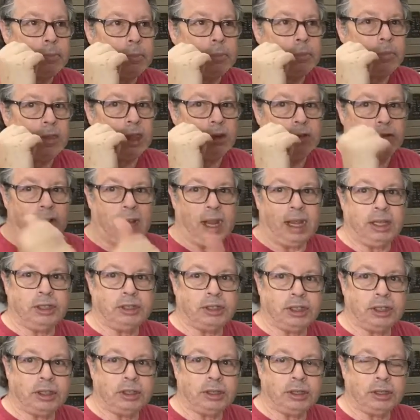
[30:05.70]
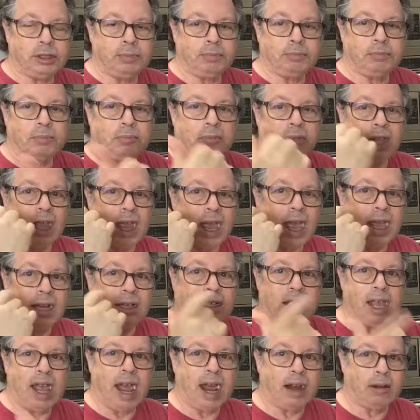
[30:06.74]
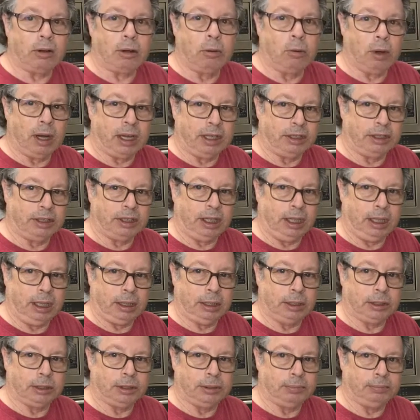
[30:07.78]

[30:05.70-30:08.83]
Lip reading: raisins and caraway seeds